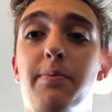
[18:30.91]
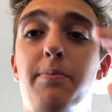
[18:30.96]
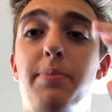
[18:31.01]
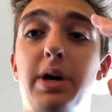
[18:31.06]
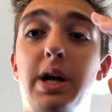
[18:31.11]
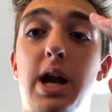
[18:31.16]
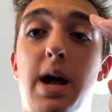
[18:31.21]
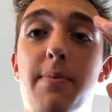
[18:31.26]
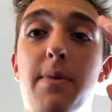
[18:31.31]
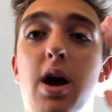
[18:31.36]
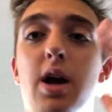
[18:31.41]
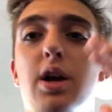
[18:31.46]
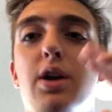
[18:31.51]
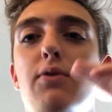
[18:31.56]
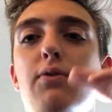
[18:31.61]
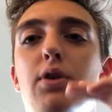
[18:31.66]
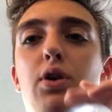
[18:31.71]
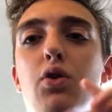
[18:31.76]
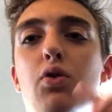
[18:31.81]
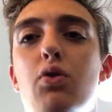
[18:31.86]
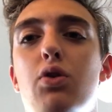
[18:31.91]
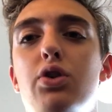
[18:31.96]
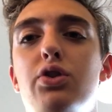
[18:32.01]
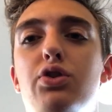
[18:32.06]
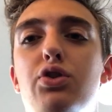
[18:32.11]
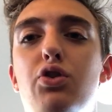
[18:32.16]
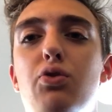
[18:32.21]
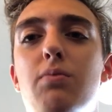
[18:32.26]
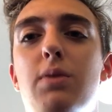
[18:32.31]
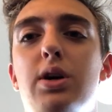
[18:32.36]
But I'm not going to record
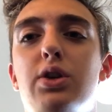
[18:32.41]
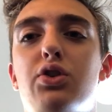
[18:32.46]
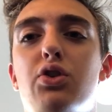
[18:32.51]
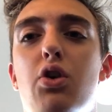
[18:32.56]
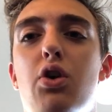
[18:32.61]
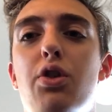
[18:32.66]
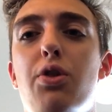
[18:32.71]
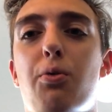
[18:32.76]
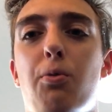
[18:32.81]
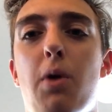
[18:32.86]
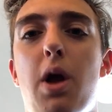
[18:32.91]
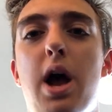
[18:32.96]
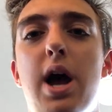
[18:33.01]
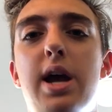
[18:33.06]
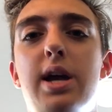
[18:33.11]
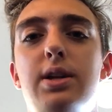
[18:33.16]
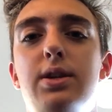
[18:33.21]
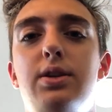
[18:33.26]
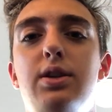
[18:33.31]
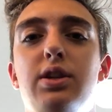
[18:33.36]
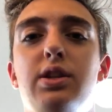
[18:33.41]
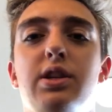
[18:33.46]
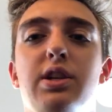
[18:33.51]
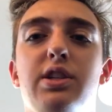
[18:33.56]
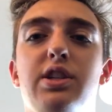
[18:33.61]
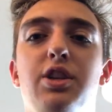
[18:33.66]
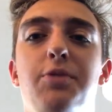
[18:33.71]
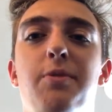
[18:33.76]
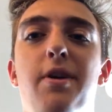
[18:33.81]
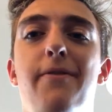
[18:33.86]
too much on the ride just
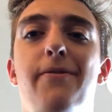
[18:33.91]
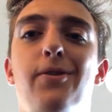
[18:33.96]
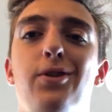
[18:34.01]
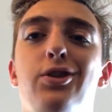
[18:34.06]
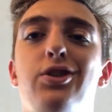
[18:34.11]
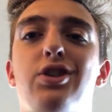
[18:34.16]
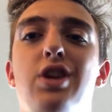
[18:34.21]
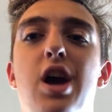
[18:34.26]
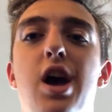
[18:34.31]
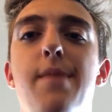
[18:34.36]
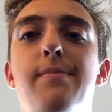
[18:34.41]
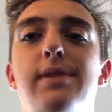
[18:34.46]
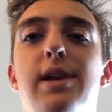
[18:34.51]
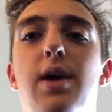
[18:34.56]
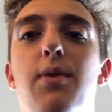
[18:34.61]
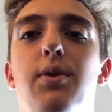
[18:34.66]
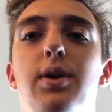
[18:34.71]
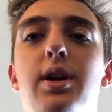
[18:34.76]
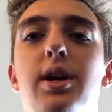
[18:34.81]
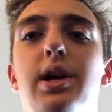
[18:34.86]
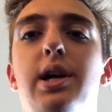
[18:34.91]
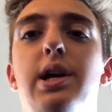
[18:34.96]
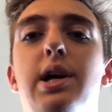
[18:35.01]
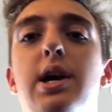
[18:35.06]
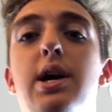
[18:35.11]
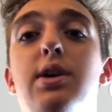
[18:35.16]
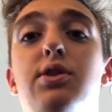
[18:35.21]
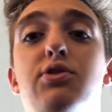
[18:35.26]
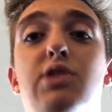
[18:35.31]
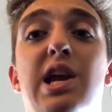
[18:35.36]
because it's my first time and I want to
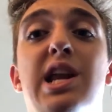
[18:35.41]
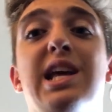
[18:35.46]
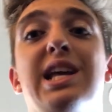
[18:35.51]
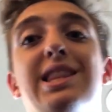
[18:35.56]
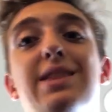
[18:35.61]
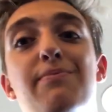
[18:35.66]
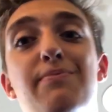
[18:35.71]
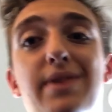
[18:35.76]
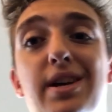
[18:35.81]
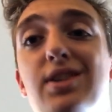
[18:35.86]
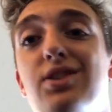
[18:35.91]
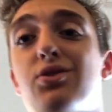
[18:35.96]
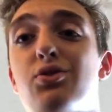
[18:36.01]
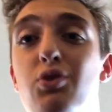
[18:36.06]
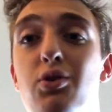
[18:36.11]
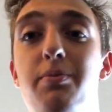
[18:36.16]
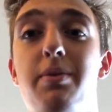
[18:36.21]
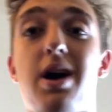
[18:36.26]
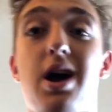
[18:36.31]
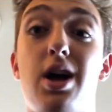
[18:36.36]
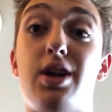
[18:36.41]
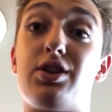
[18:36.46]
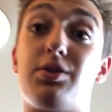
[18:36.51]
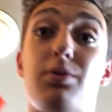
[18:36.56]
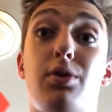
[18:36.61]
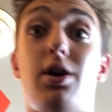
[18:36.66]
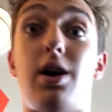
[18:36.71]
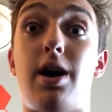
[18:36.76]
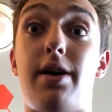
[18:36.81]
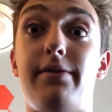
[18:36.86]
try to get the best score
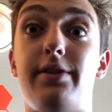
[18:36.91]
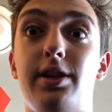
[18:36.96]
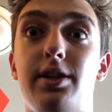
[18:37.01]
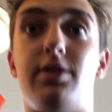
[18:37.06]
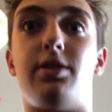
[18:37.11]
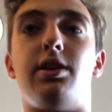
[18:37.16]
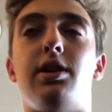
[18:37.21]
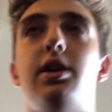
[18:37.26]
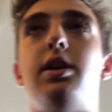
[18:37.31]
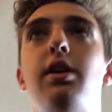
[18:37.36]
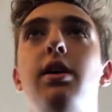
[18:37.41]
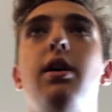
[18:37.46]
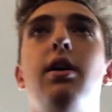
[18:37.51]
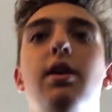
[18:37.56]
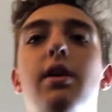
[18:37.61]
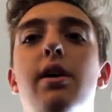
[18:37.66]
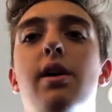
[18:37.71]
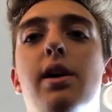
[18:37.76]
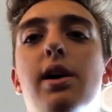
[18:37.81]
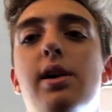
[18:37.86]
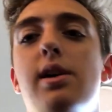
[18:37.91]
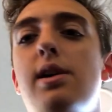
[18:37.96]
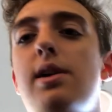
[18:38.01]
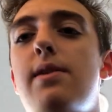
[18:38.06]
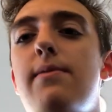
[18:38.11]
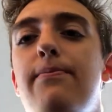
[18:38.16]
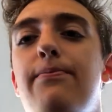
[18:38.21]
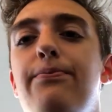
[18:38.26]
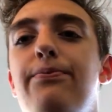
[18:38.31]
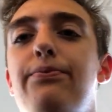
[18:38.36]
possible, obviously.
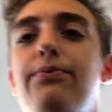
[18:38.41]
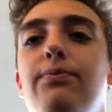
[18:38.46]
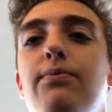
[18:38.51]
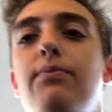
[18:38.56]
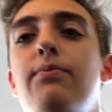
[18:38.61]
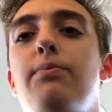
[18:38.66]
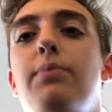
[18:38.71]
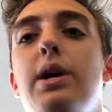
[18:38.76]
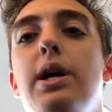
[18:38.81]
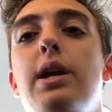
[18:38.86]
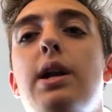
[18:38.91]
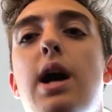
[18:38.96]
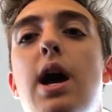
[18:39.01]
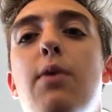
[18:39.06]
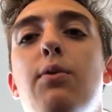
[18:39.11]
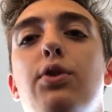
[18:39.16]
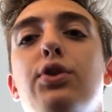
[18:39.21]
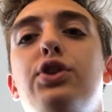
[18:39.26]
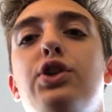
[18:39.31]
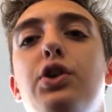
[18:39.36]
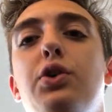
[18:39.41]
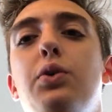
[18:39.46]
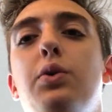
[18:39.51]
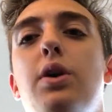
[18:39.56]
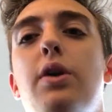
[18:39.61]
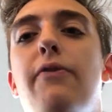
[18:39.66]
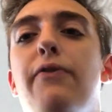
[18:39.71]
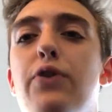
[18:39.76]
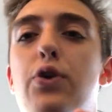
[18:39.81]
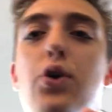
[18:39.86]
But I will do
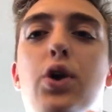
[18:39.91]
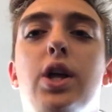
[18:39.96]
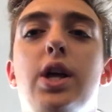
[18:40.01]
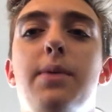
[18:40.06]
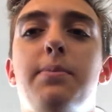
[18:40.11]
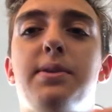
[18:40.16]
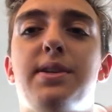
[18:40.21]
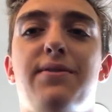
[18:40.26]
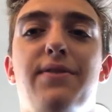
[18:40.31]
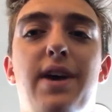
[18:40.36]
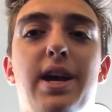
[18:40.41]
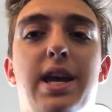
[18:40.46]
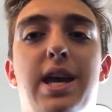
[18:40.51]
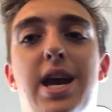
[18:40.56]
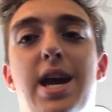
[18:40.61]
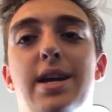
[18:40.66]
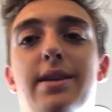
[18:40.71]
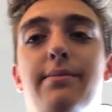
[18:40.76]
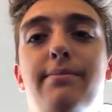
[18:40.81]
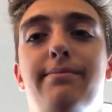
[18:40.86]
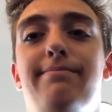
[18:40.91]
a few clips if I can.